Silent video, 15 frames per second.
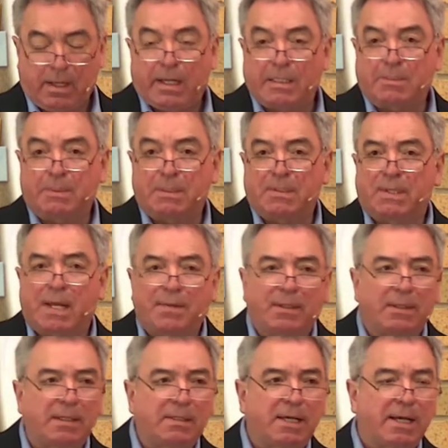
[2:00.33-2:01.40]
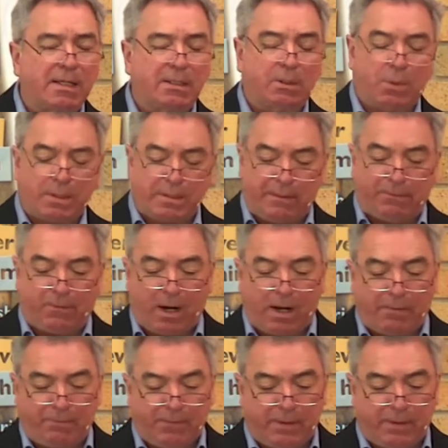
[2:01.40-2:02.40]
It's been said that it takes 25